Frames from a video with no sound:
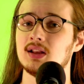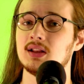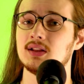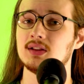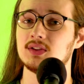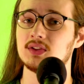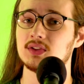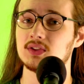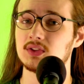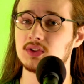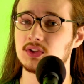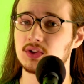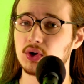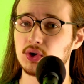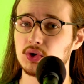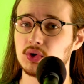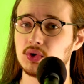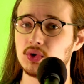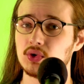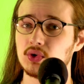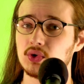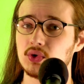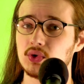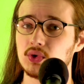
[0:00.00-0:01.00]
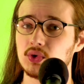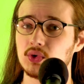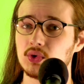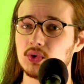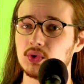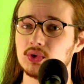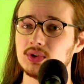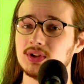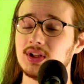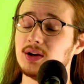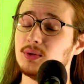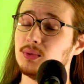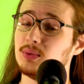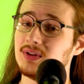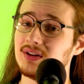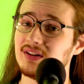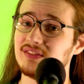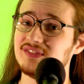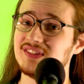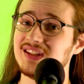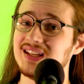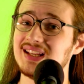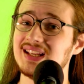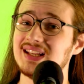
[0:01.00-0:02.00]
So that would
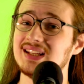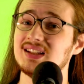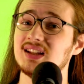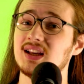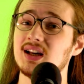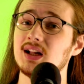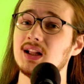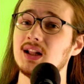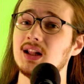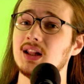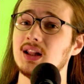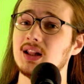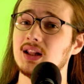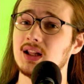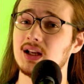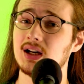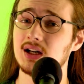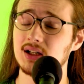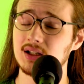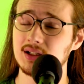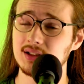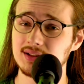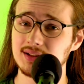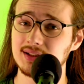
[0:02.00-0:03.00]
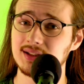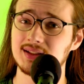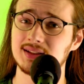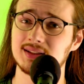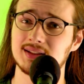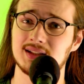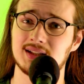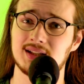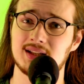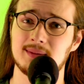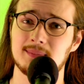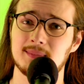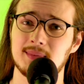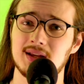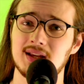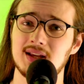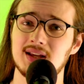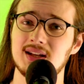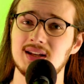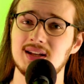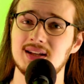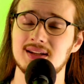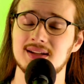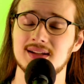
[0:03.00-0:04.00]
have taken a long time,
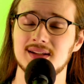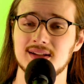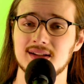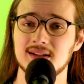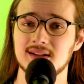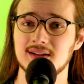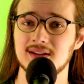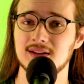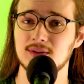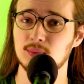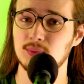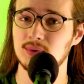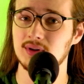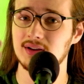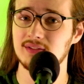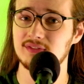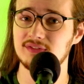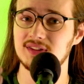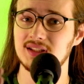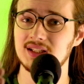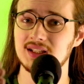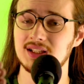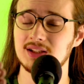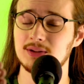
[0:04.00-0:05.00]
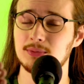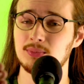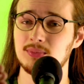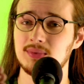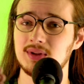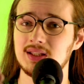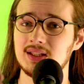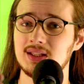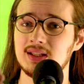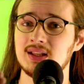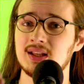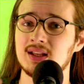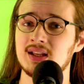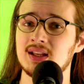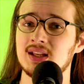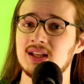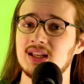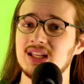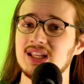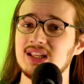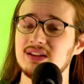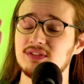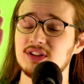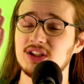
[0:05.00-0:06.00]
and it would have taken me
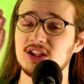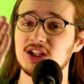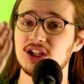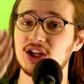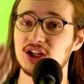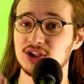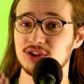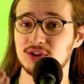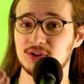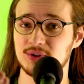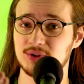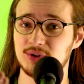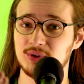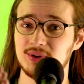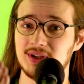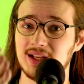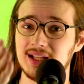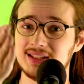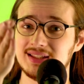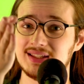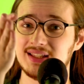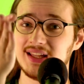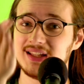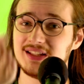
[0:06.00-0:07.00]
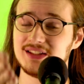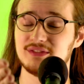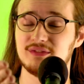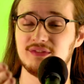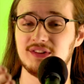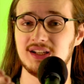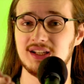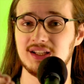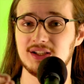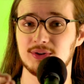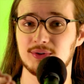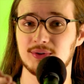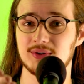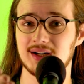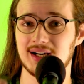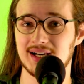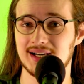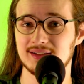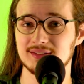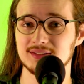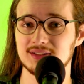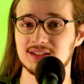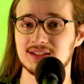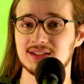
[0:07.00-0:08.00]
even longer to get this video
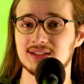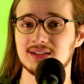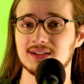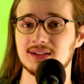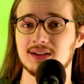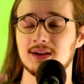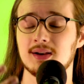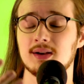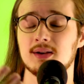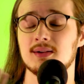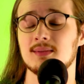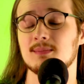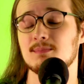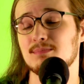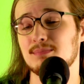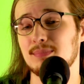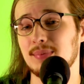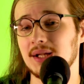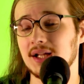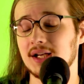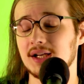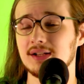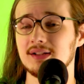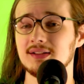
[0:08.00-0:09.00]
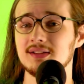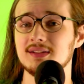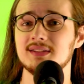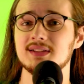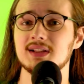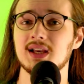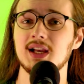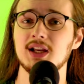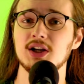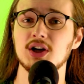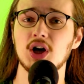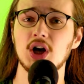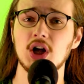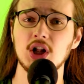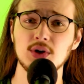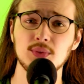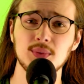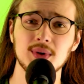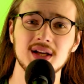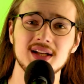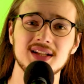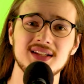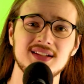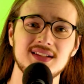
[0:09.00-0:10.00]
out. Plus, I
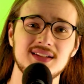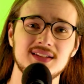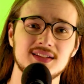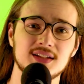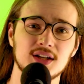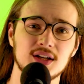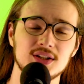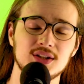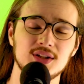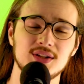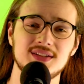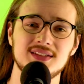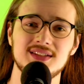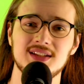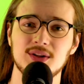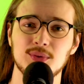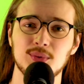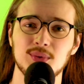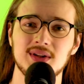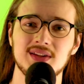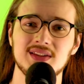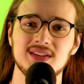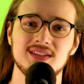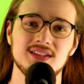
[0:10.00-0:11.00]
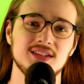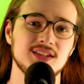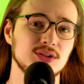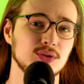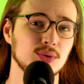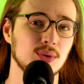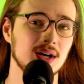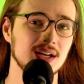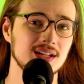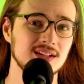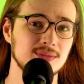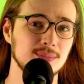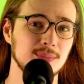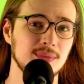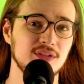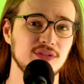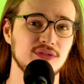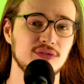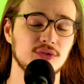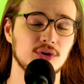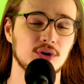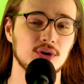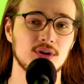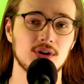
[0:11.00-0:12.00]
already saw the series twice
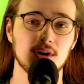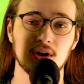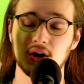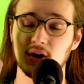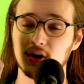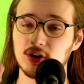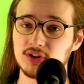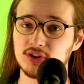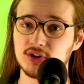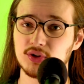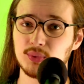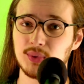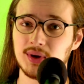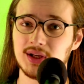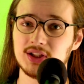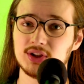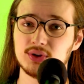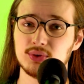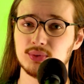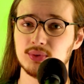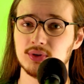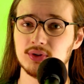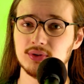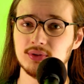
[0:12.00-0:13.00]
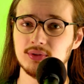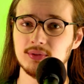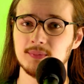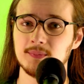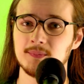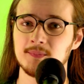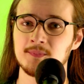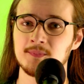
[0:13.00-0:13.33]
before all the way through.